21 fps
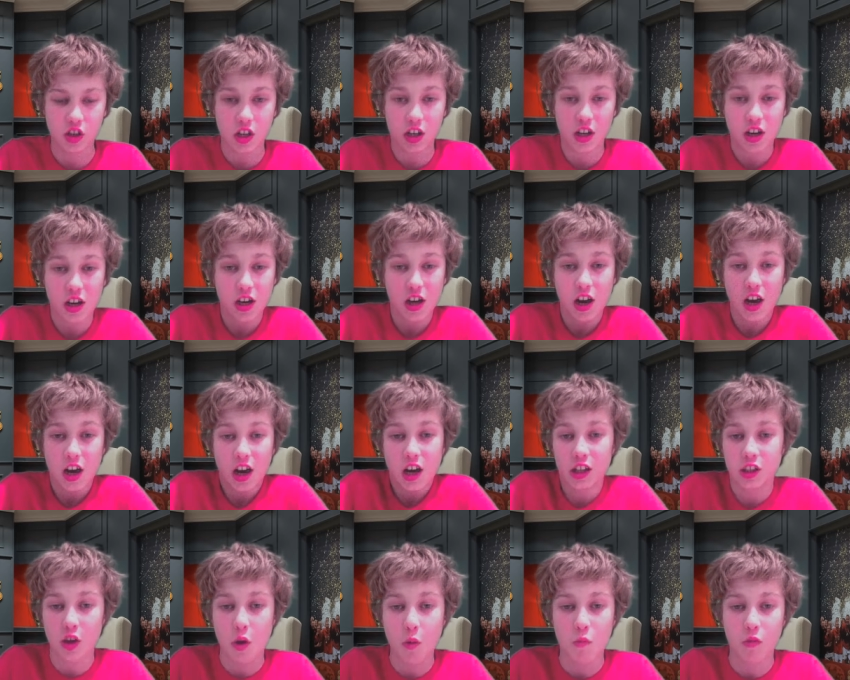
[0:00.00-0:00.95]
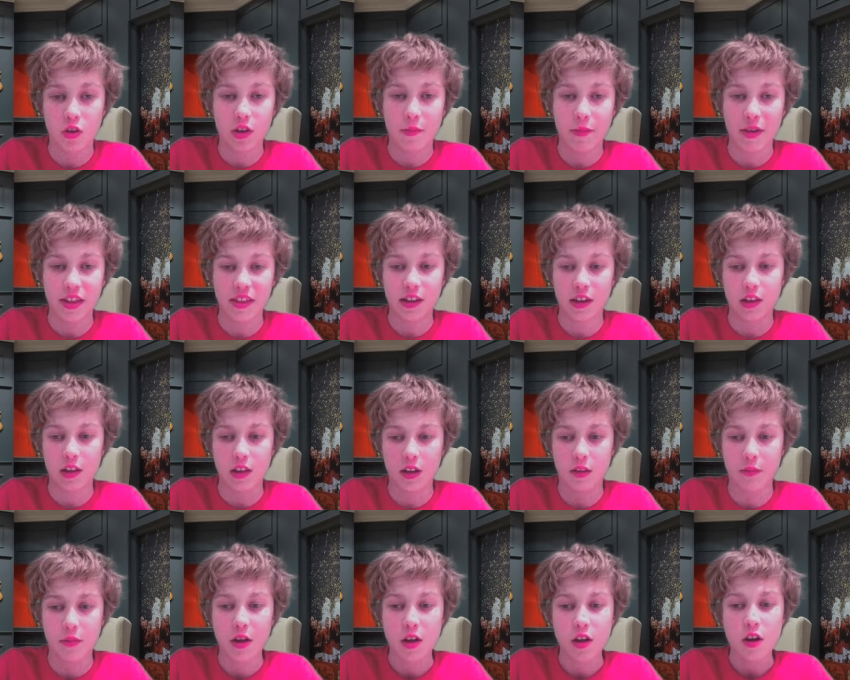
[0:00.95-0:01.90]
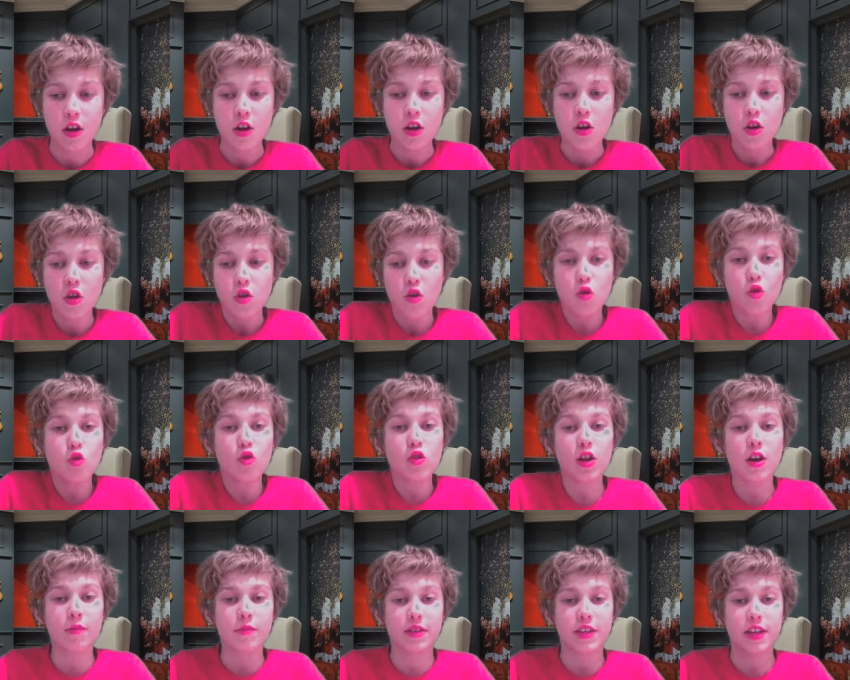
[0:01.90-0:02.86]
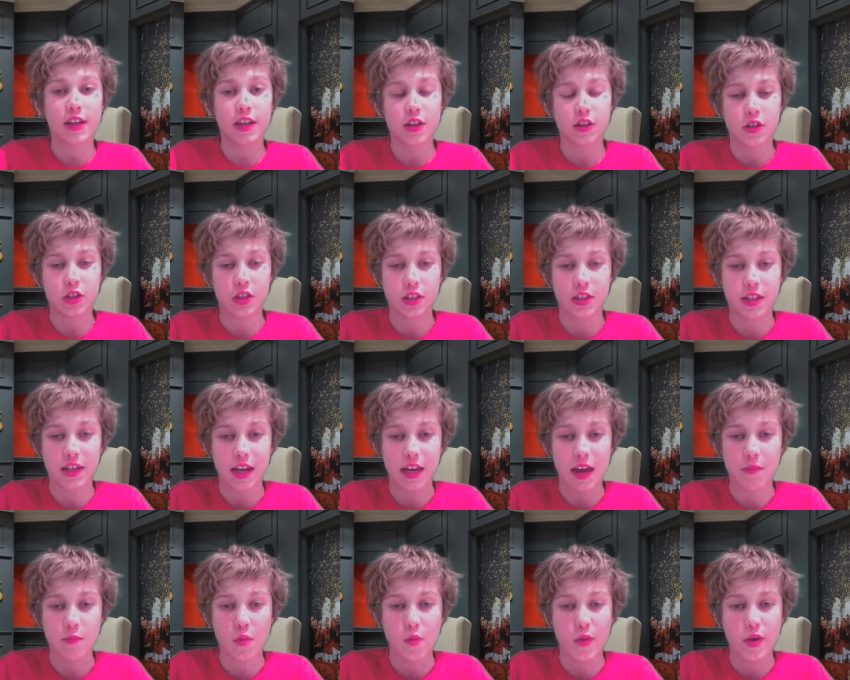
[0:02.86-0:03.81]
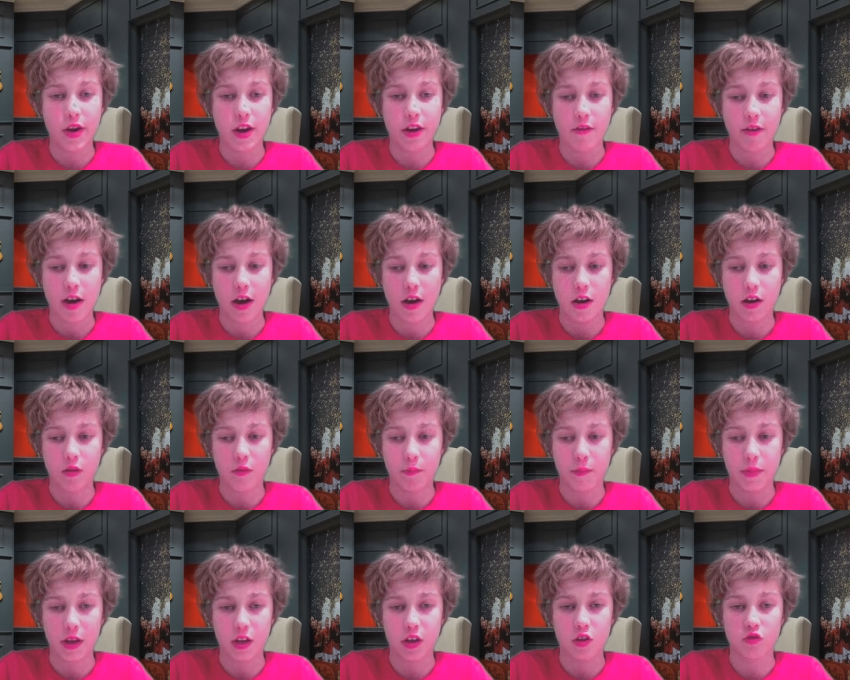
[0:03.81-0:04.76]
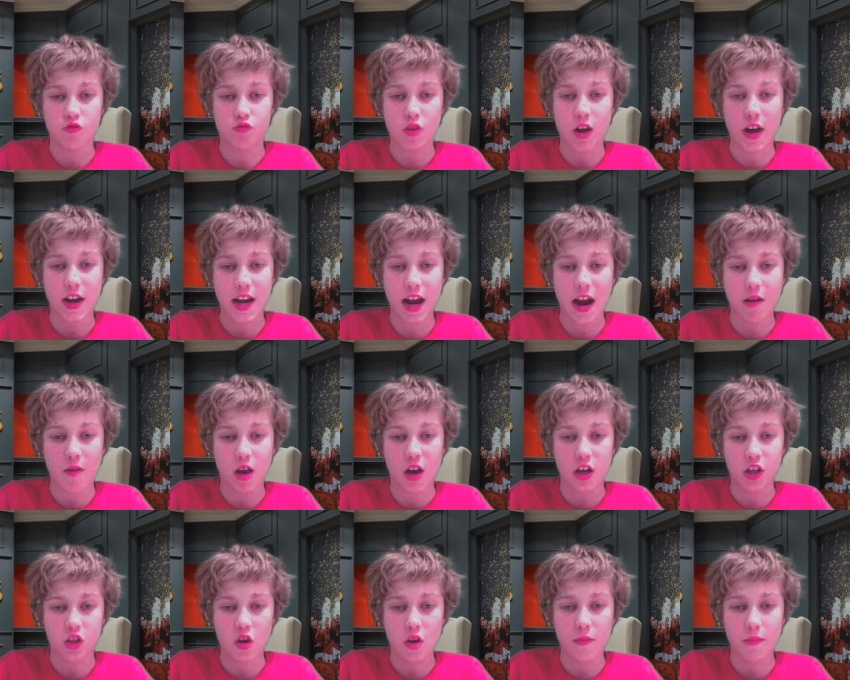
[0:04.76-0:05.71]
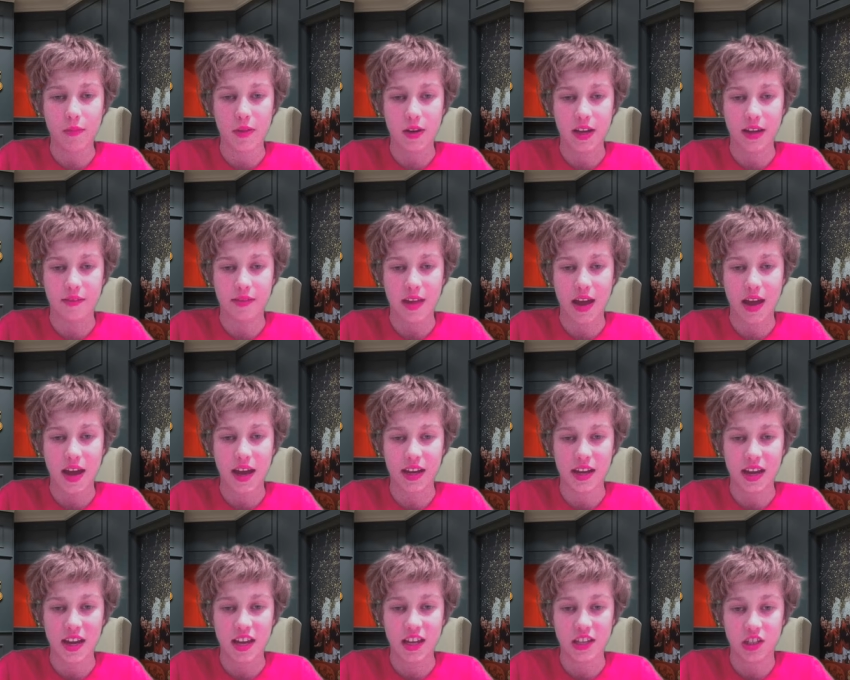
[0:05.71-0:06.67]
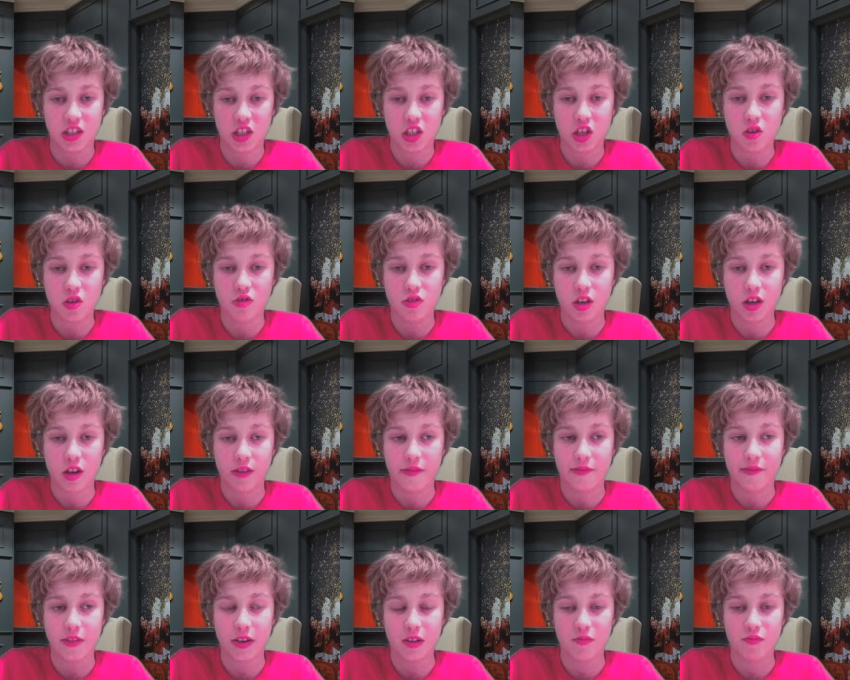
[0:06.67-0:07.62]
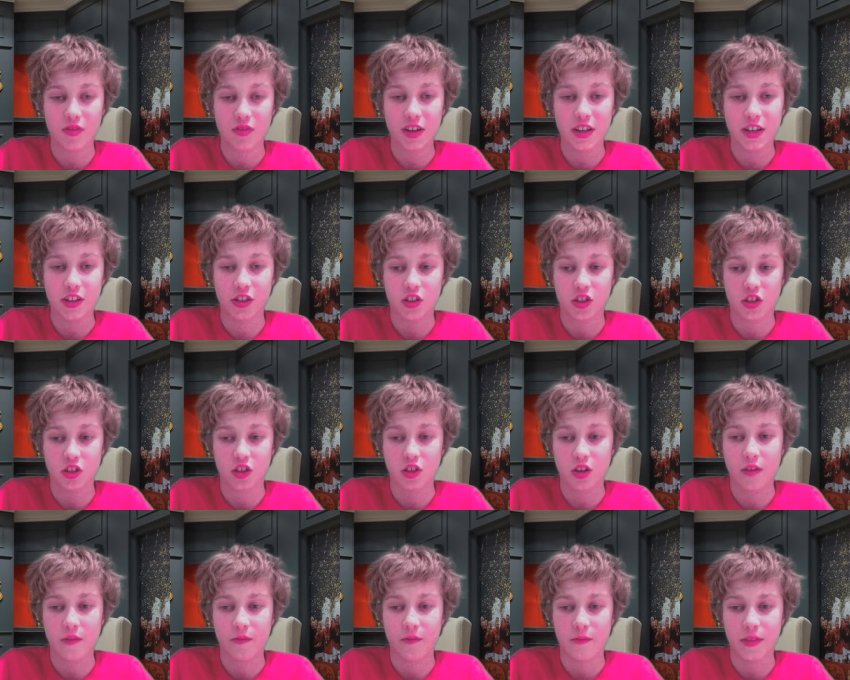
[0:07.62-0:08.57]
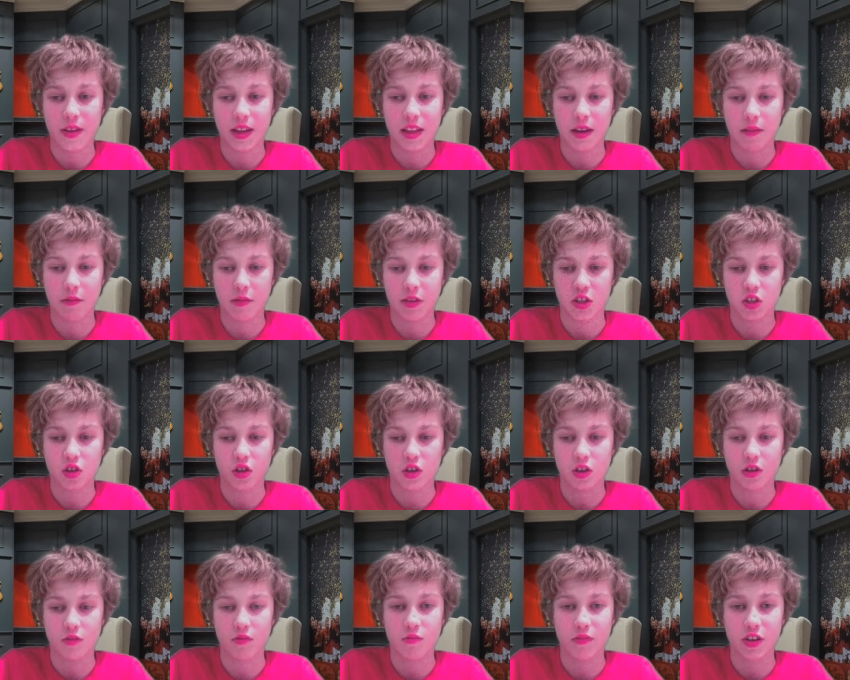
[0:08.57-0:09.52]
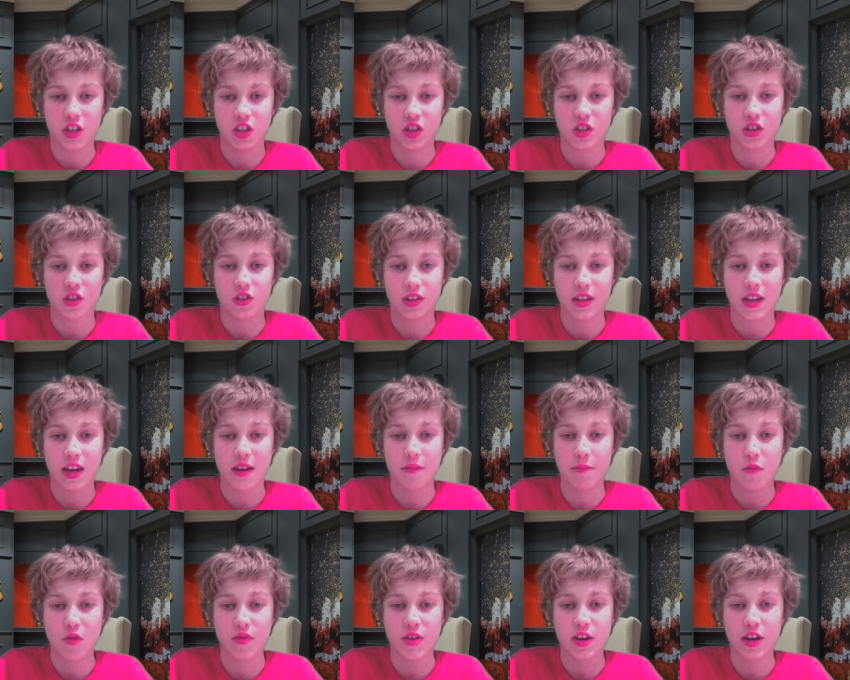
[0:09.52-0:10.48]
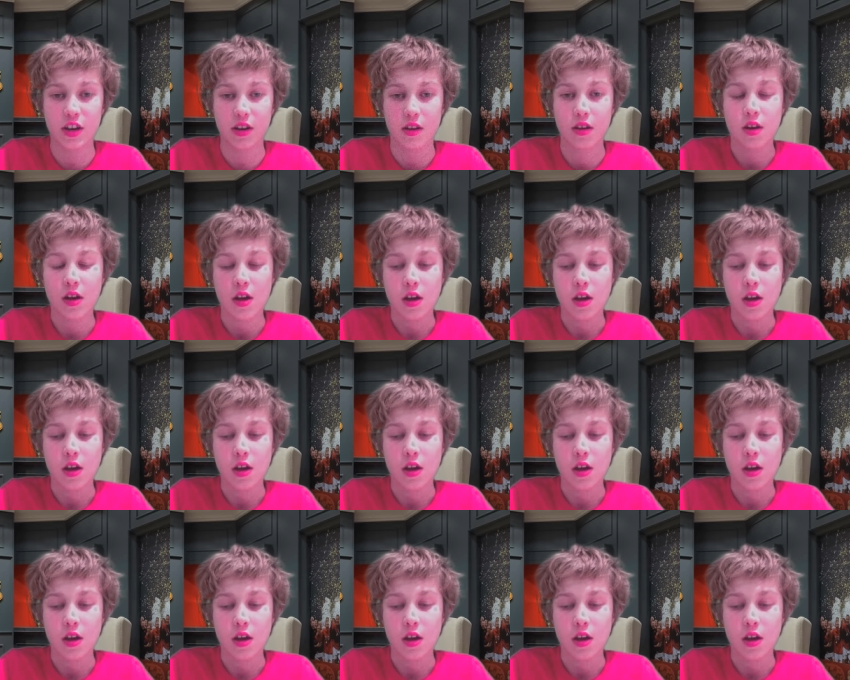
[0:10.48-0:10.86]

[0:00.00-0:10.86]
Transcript: I, I, I don't want him at the club. All I'm saying is just to get Mourinho out because right now I don't believe that he is good enough. I really just don't think that we should go and we should get Mourinho.